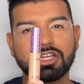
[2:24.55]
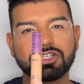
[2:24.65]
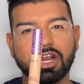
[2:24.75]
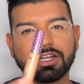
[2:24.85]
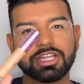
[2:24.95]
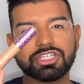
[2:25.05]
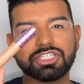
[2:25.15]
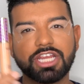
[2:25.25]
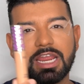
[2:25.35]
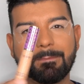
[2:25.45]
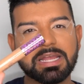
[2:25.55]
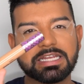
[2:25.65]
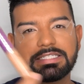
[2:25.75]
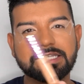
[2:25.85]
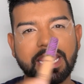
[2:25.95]
Tarte Shape
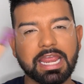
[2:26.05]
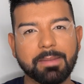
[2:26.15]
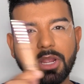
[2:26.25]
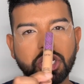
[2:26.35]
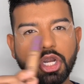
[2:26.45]
Tape.